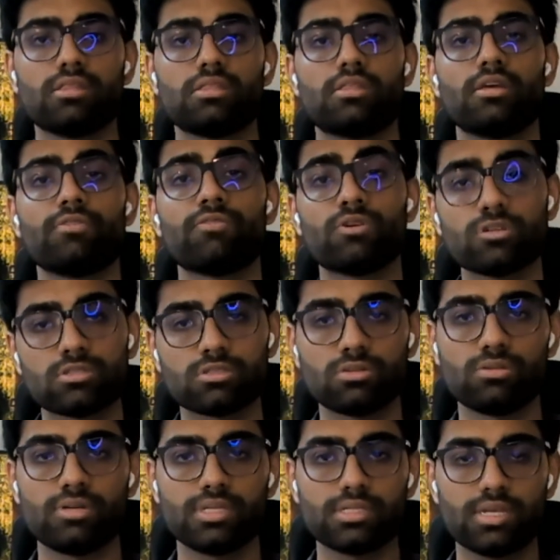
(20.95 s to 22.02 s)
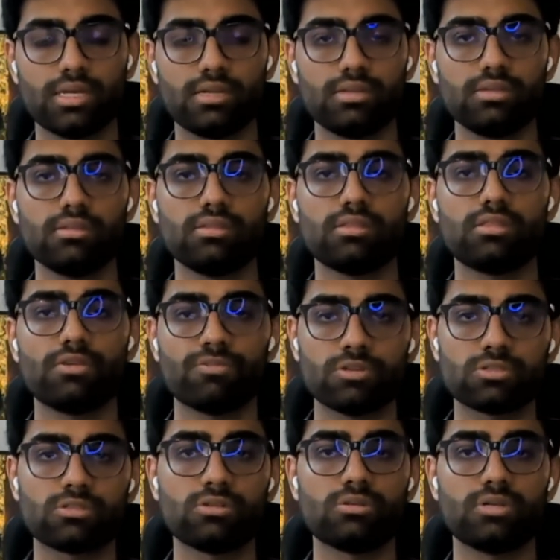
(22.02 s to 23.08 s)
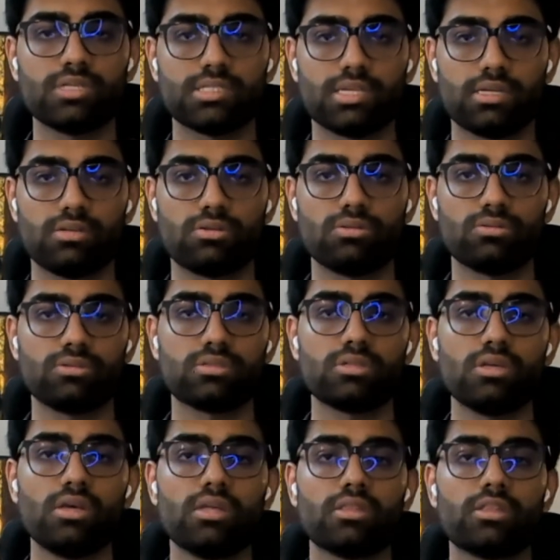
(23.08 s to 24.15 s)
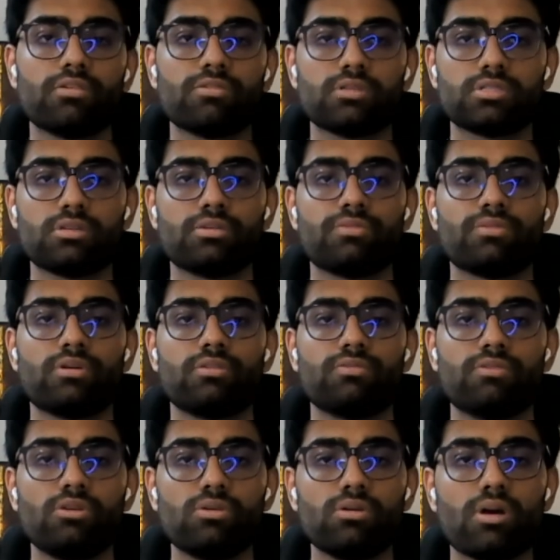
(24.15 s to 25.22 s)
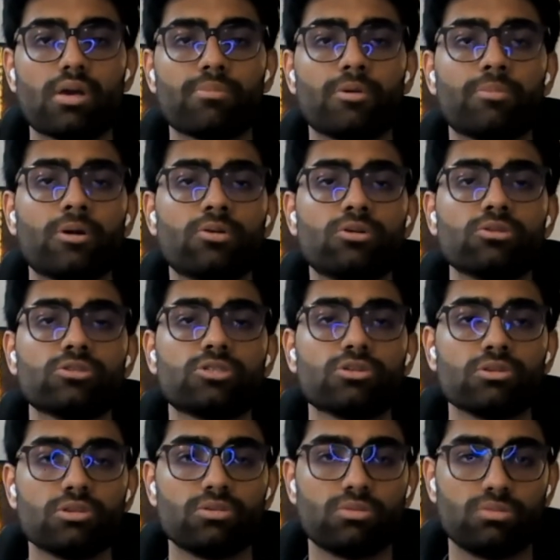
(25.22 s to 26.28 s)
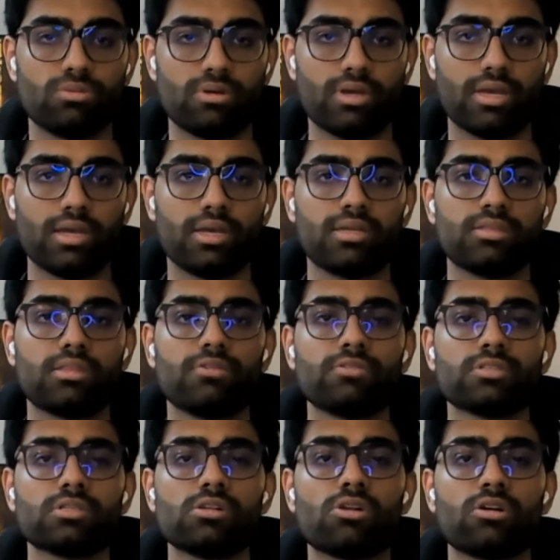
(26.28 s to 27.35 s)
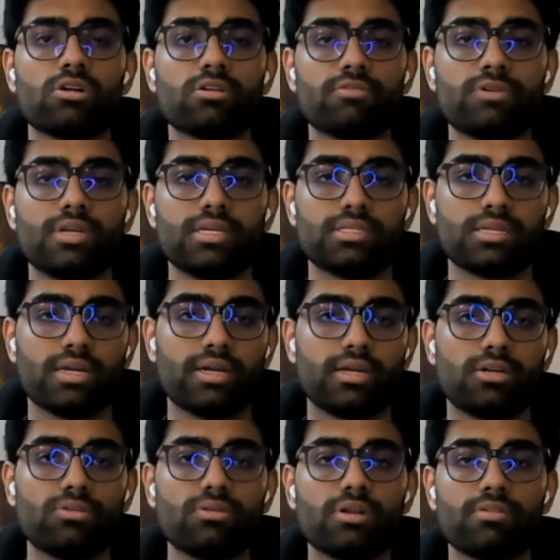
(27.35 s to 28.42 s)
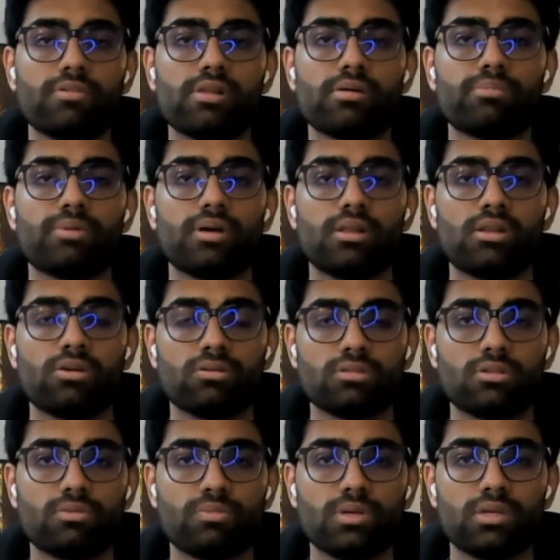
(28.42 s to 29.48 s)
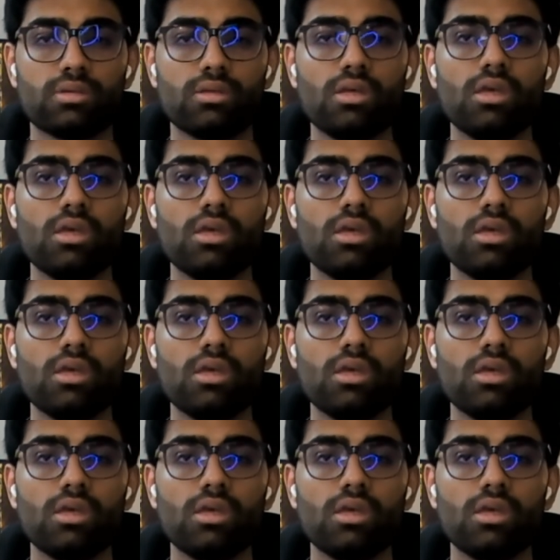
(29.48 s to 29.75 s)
There was no designer, there was no design course. There was a workflow I'm about to show you. And there was a lot of taste I had to develop along the way.